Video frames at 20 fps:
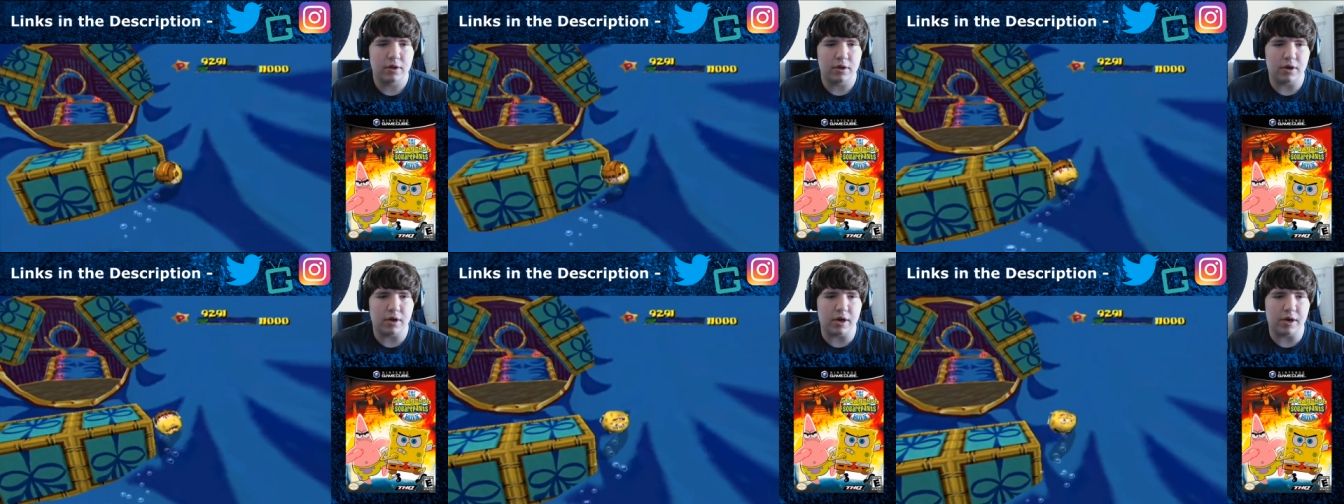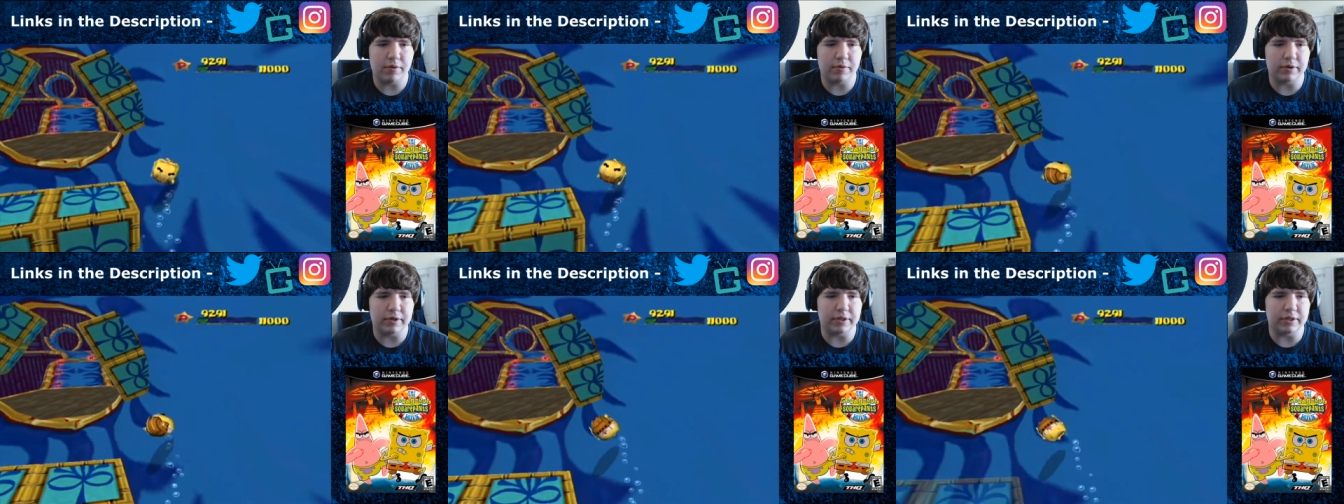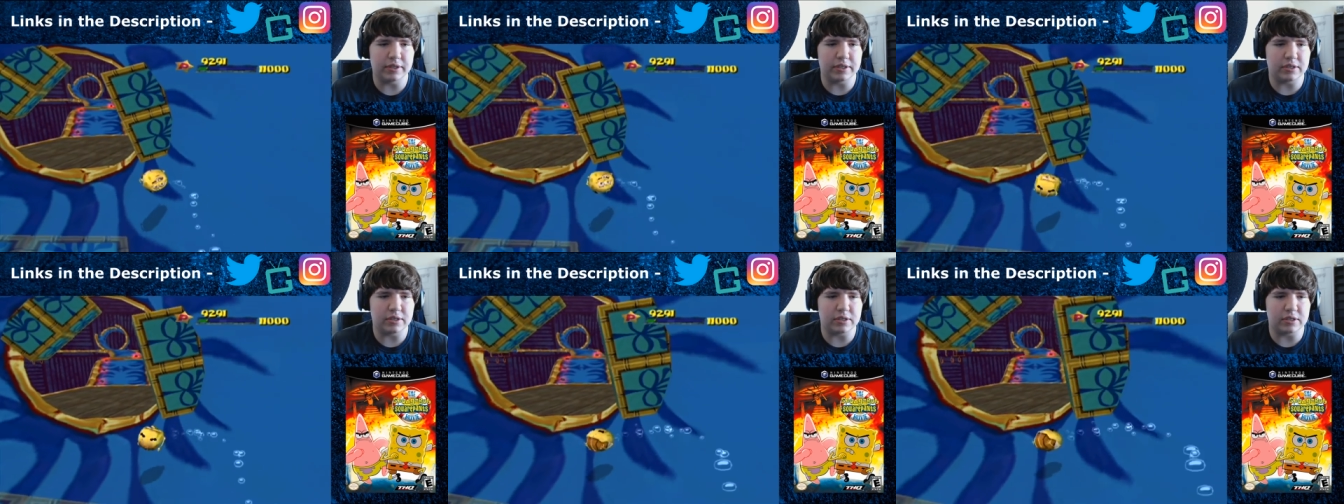Alright, well,
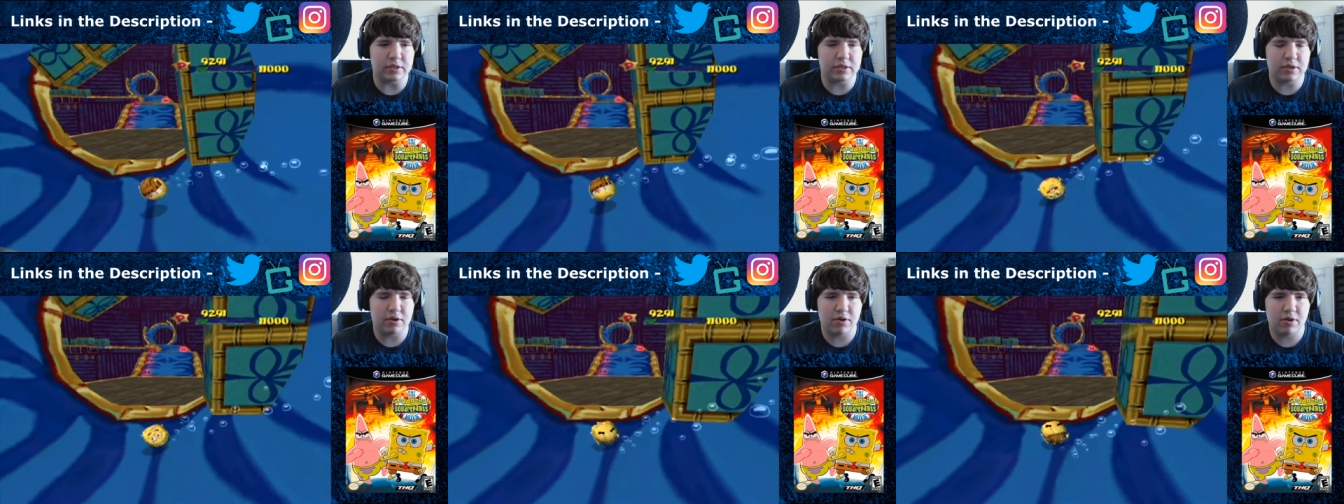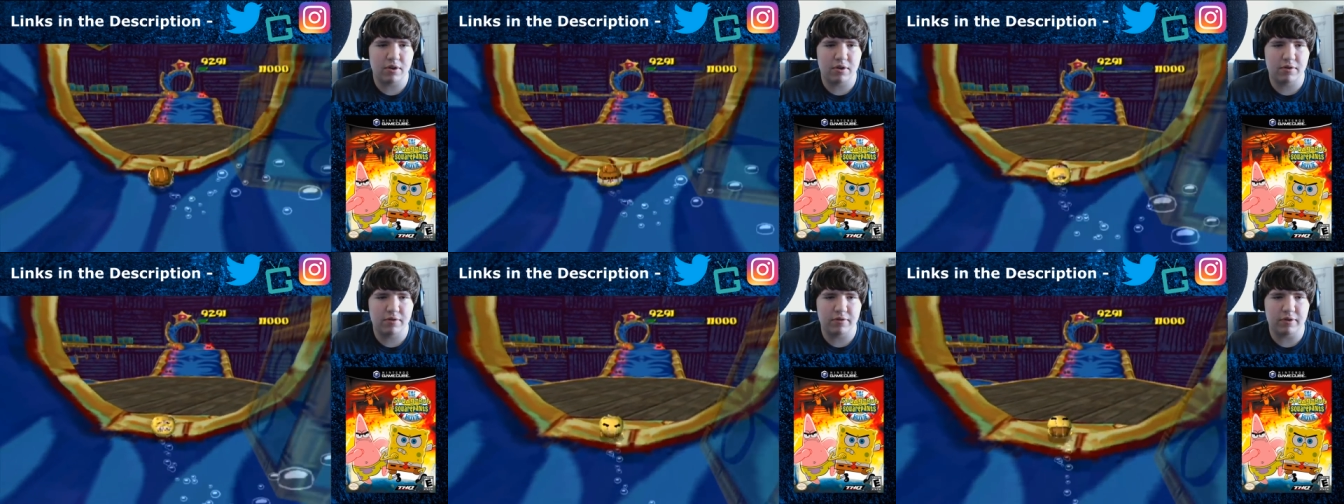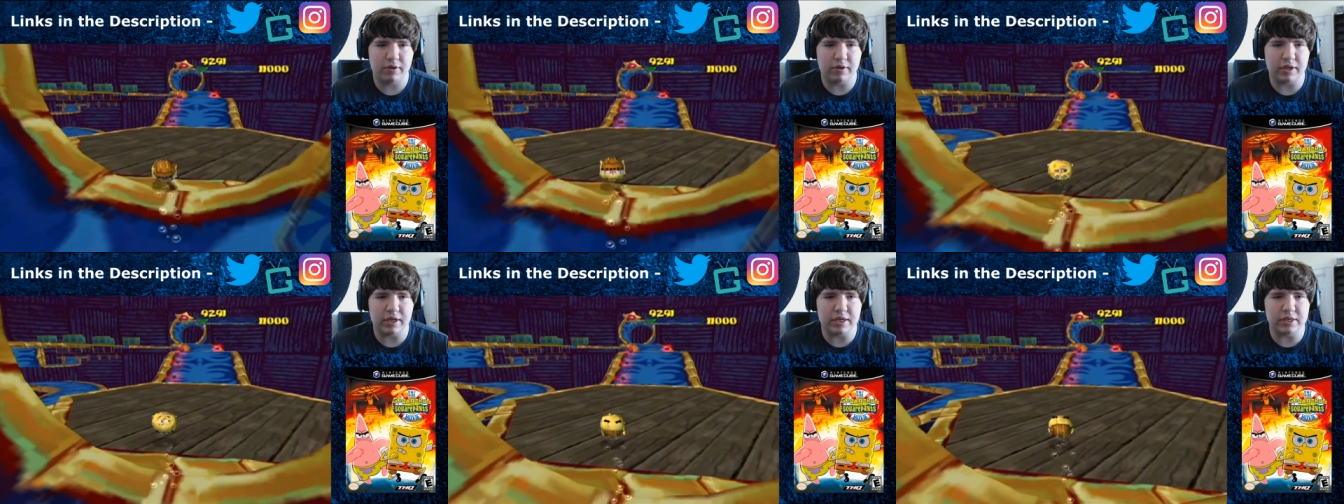this is
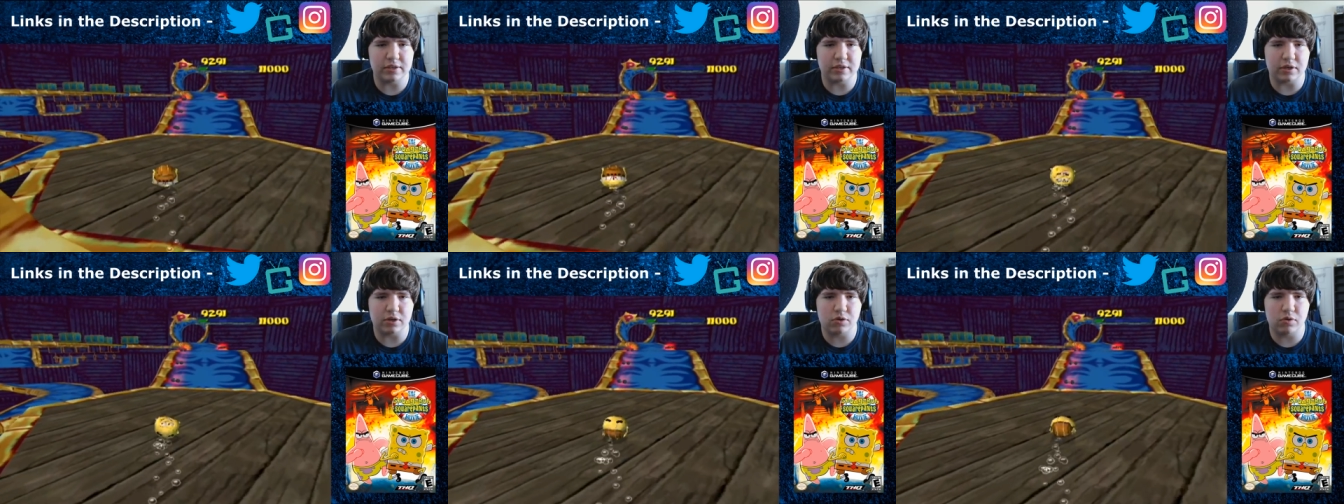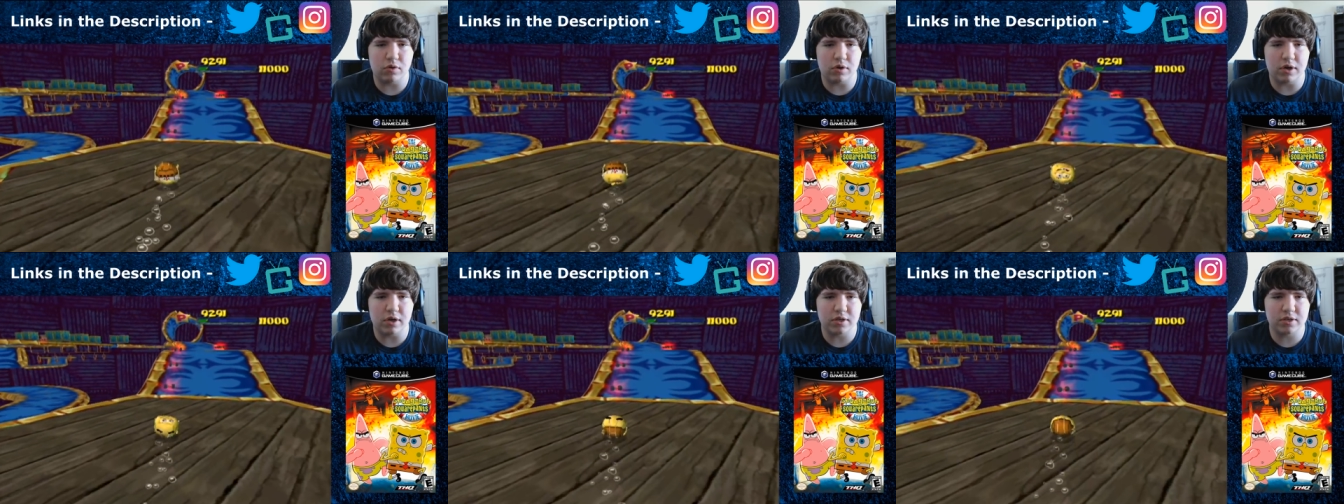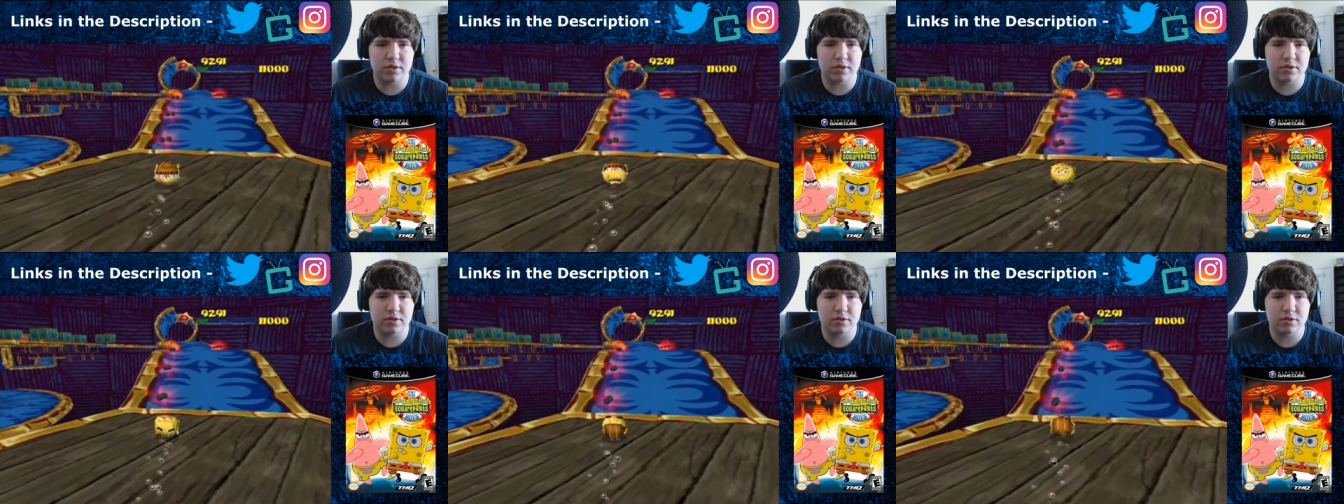fairly easy to
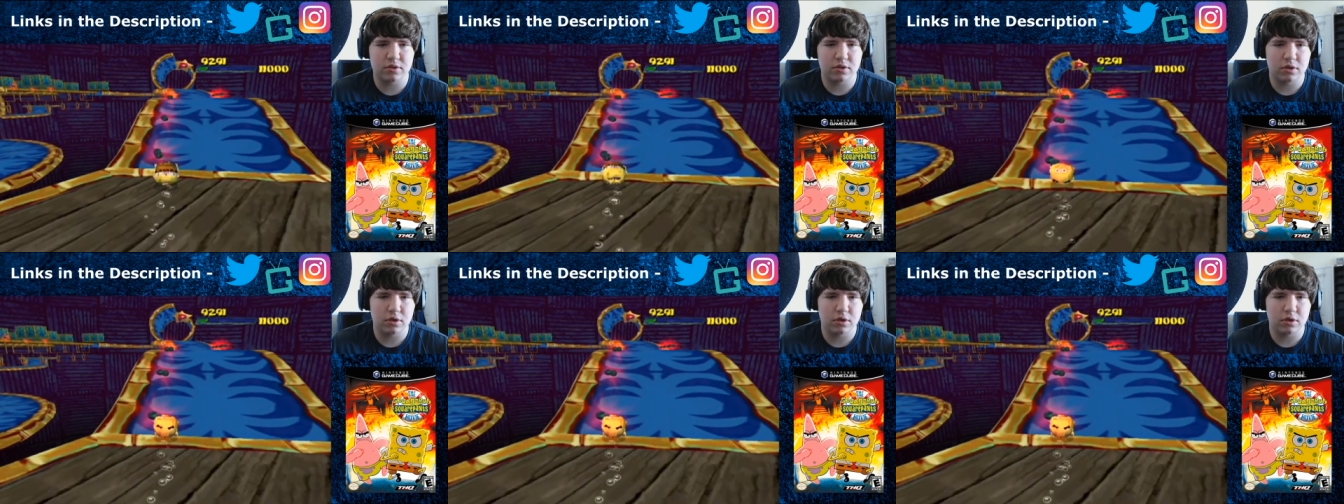cross.